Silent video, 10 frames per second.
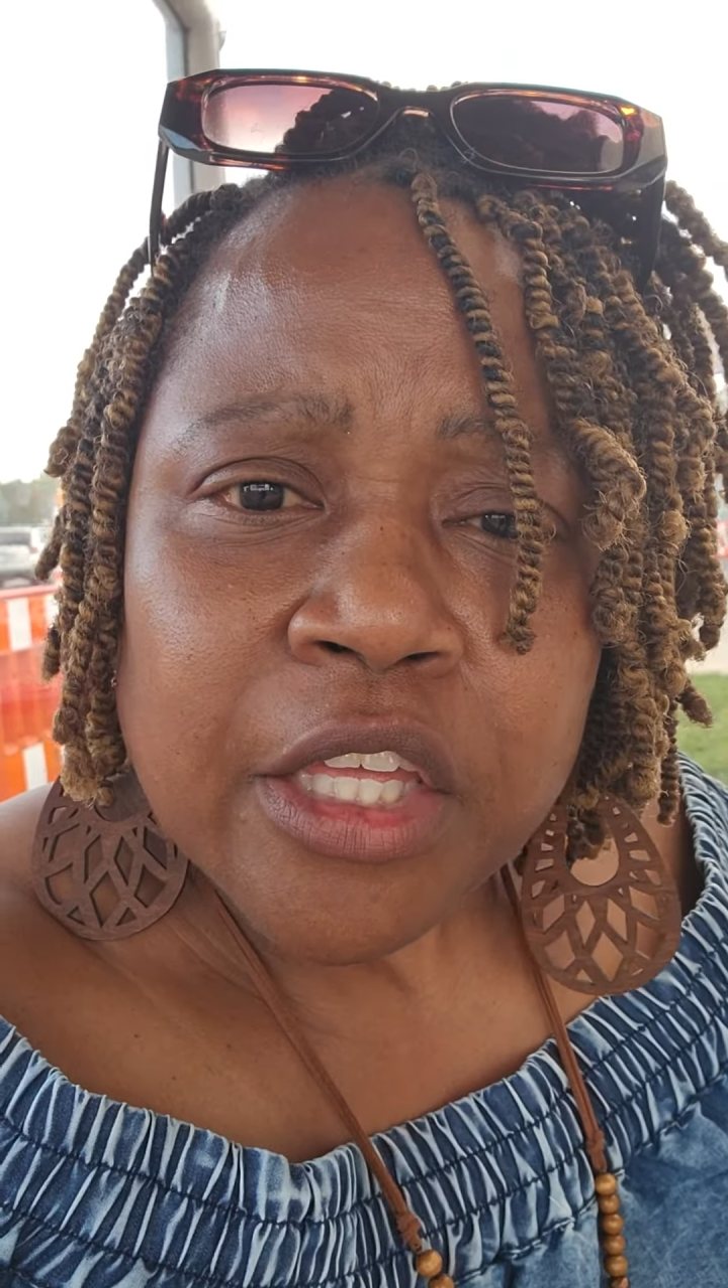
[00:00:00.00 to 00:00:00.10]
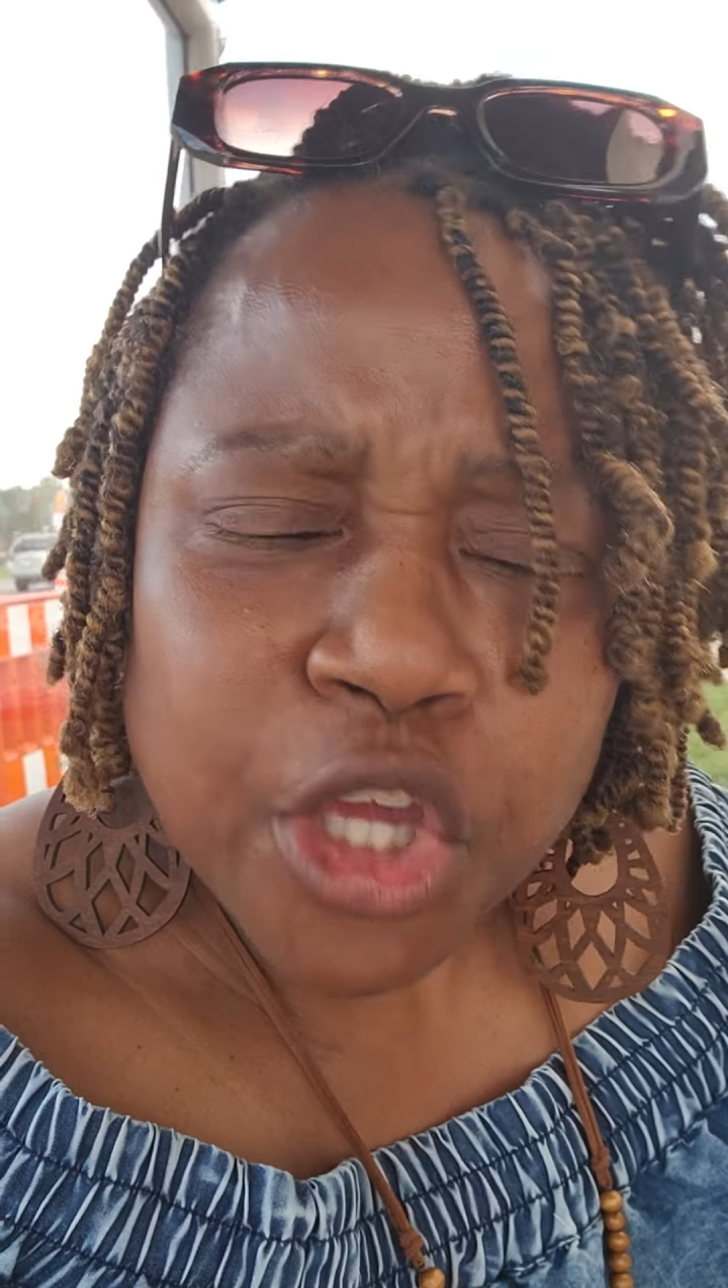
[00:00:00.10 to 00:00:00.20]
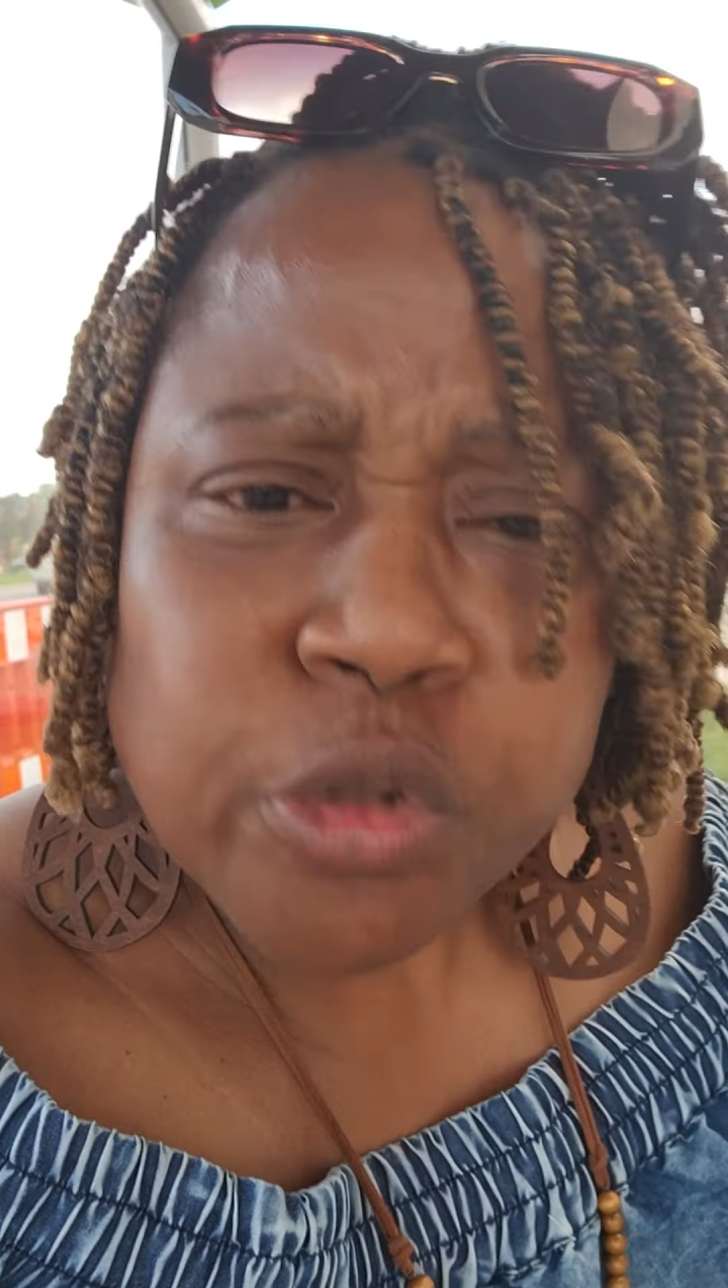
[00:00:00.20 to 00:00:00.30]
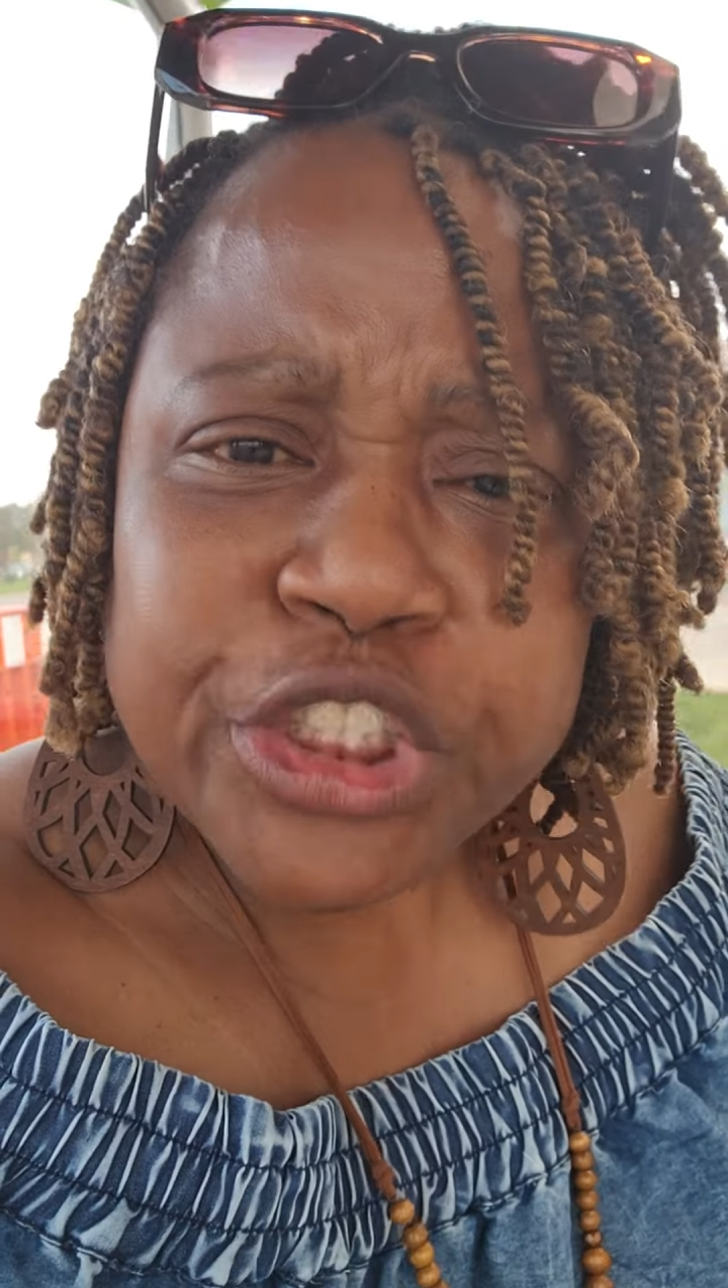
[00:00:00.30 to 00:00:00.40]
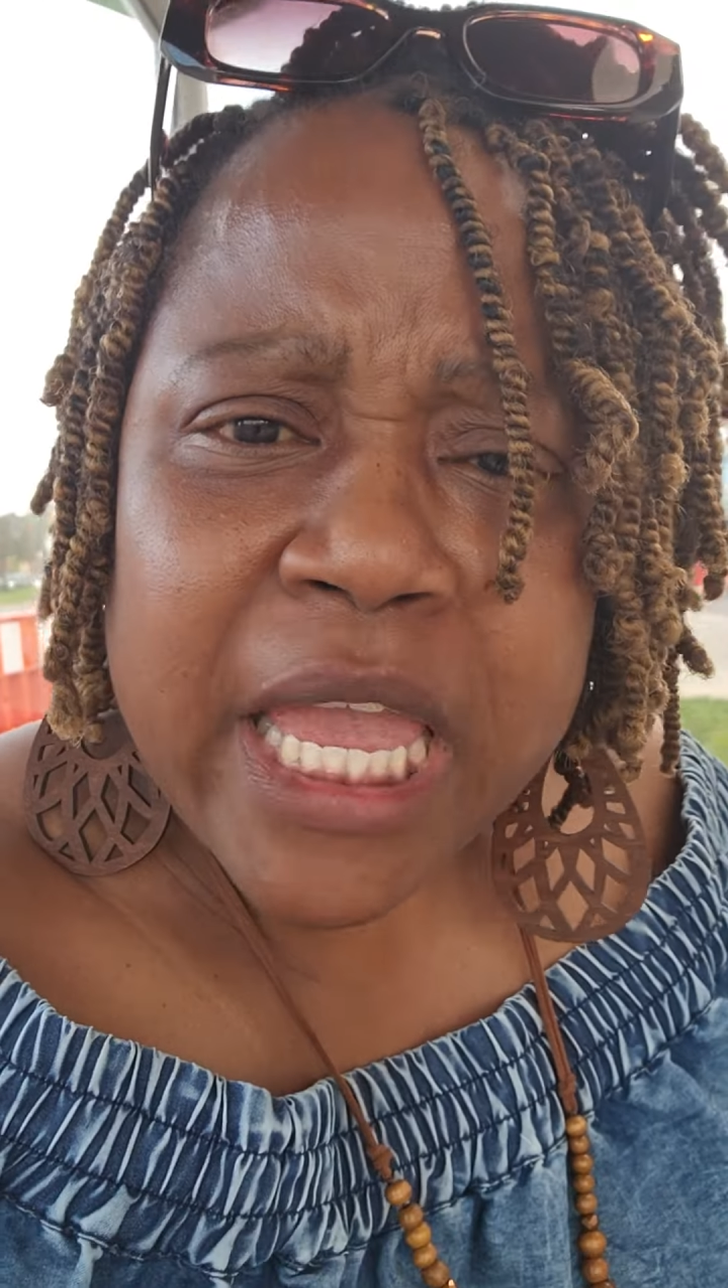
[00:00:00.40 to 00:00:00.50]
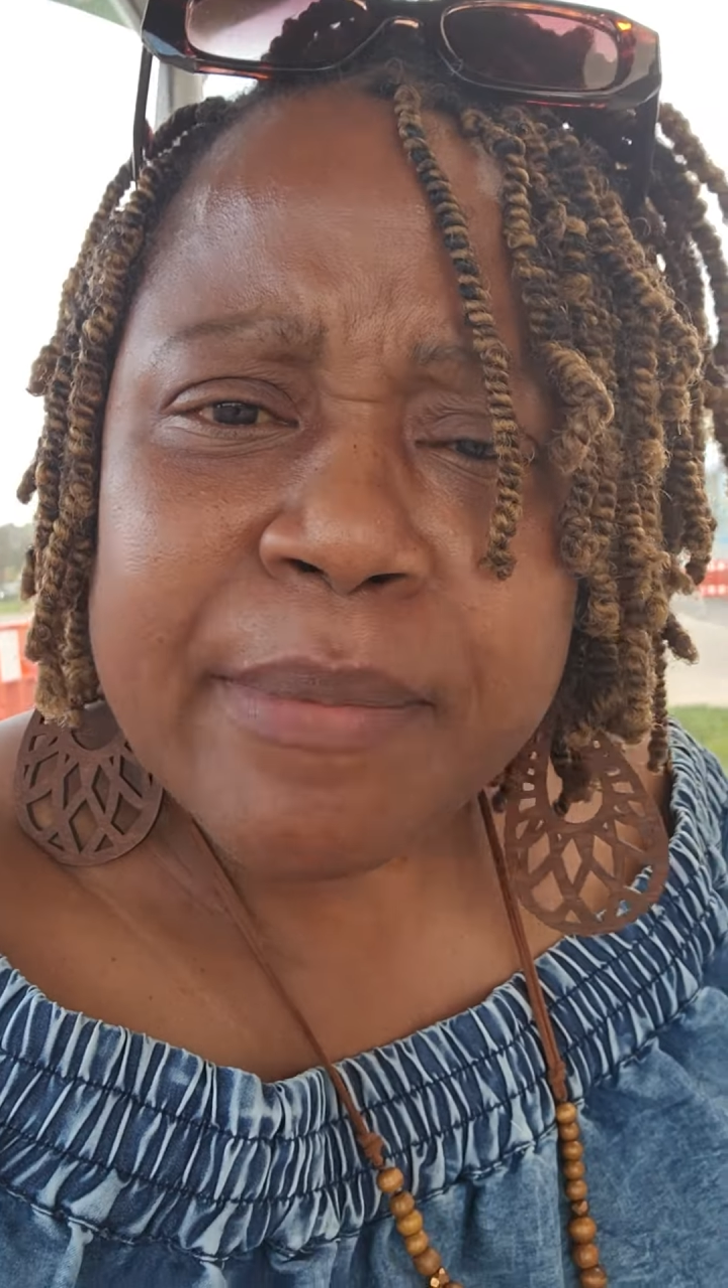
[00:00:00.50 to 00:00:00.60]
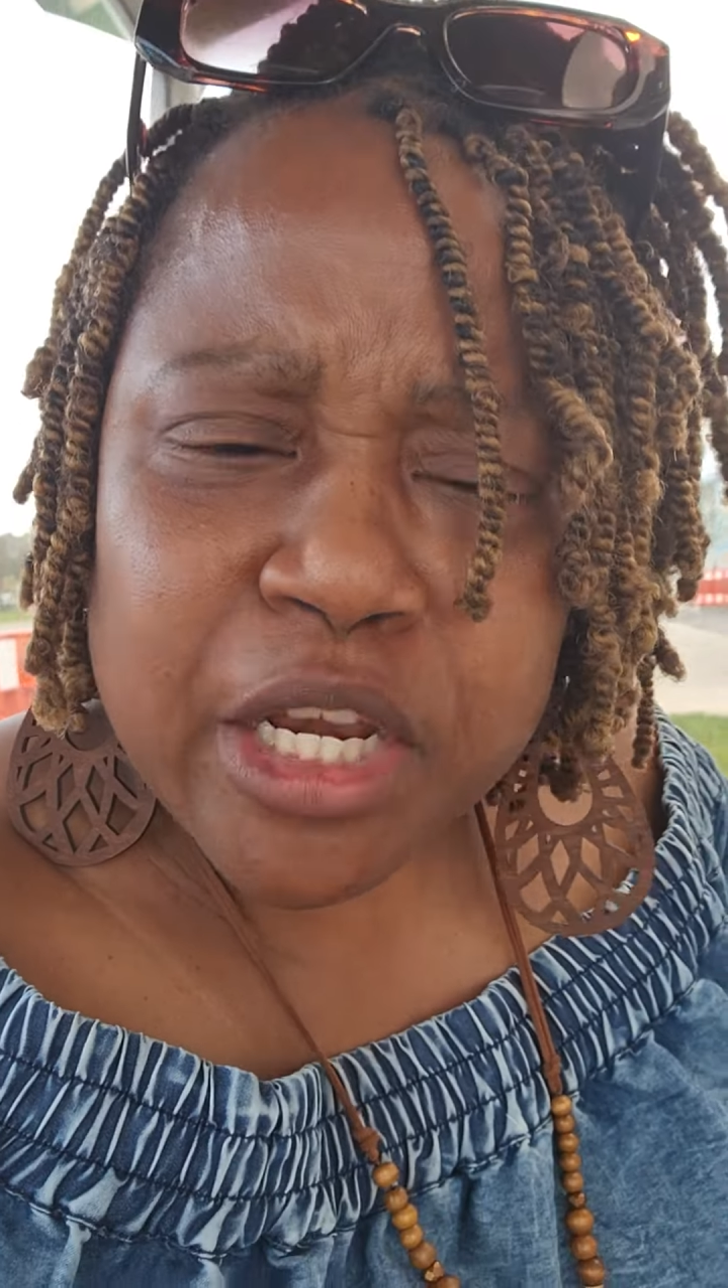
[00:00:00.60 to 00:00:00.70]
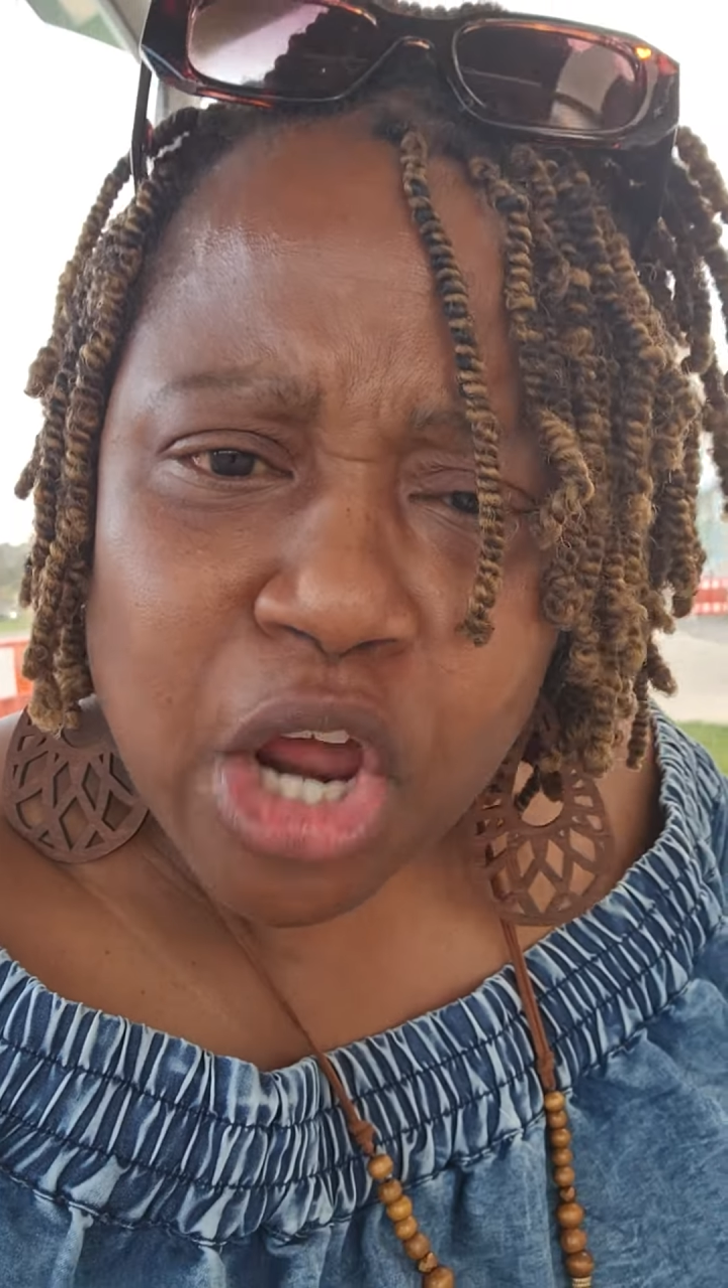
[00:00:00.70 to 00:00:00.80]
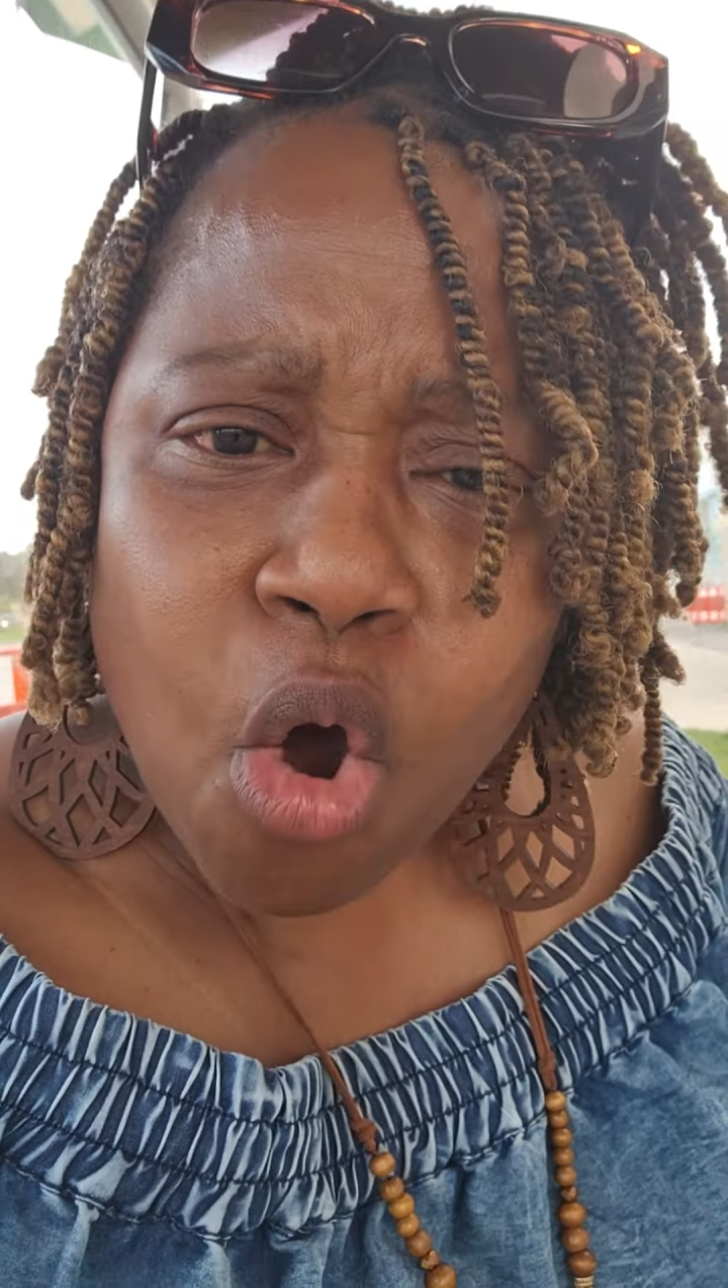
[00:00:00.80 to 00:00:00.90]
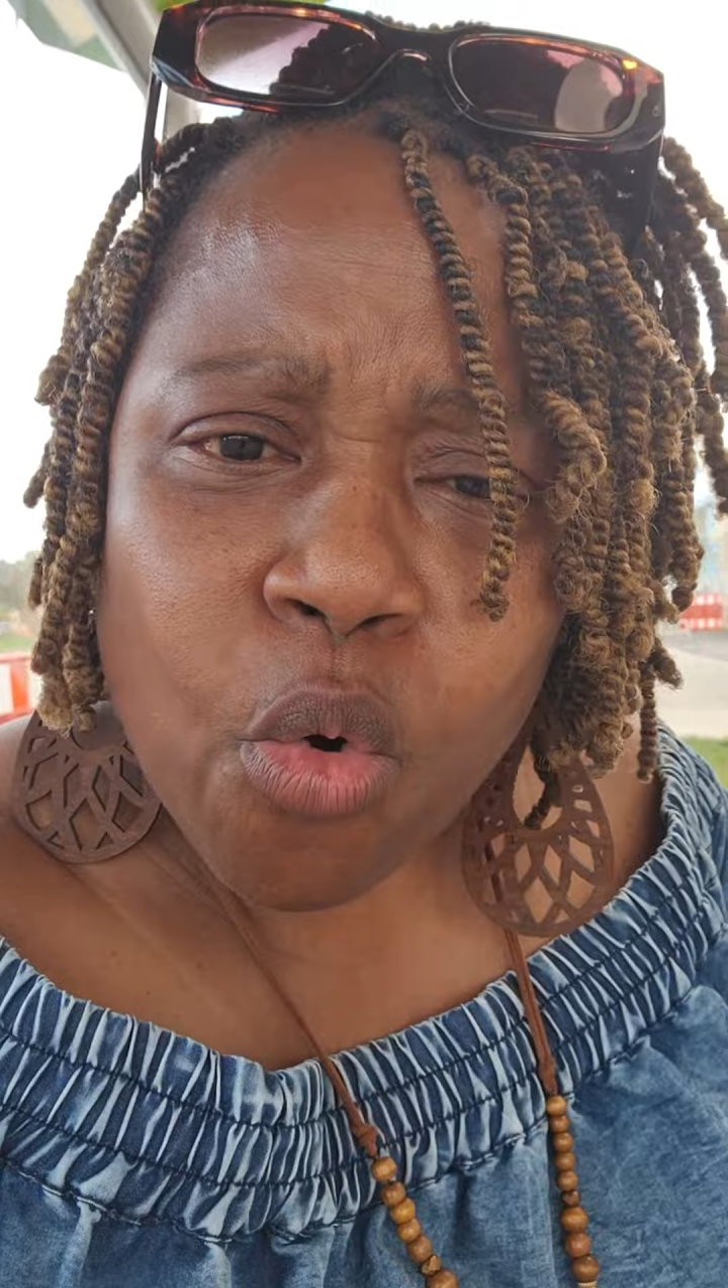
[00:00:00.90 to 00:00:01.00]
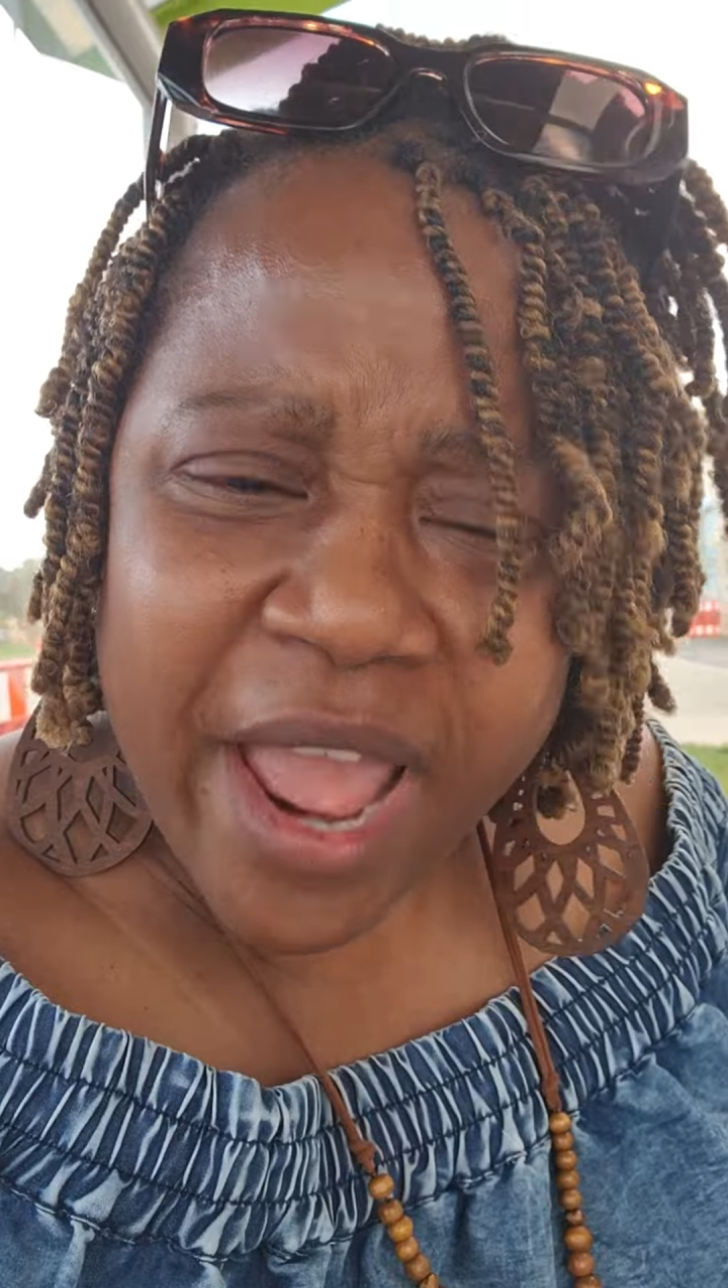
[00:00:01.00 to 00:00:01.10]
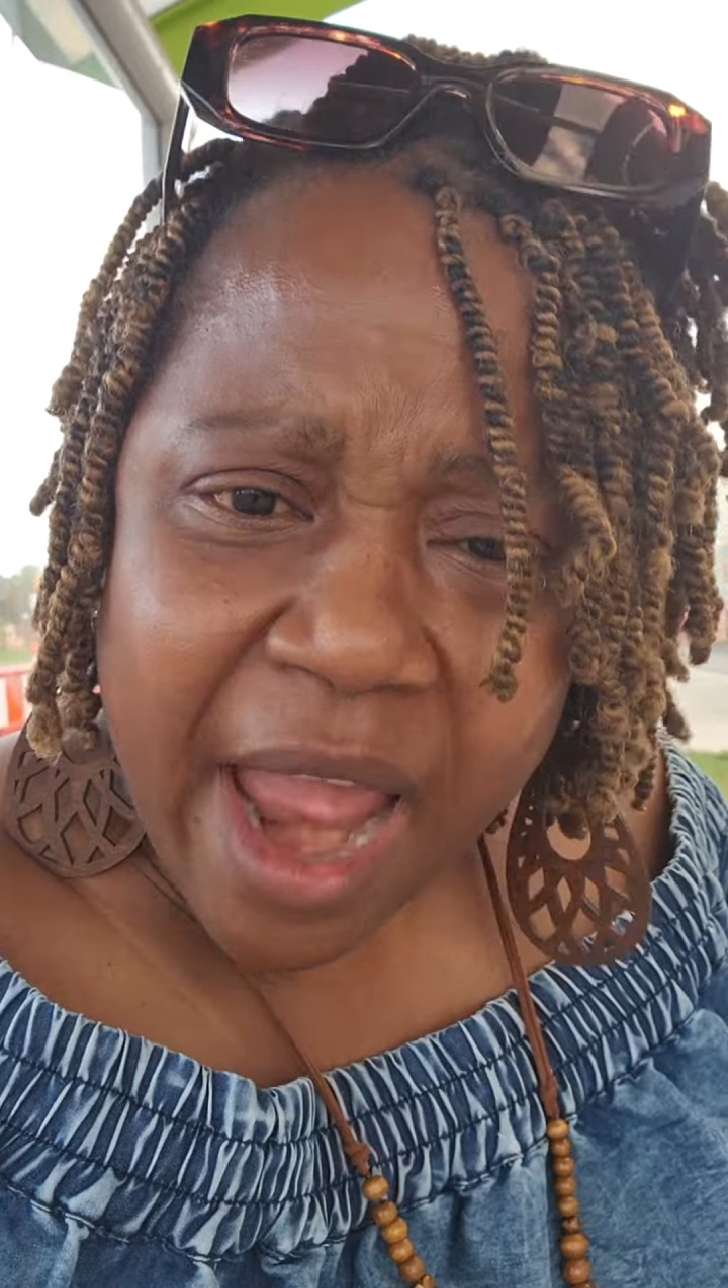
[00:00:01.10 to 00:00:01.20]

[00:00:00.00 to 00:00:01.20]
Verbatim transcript: you seem to know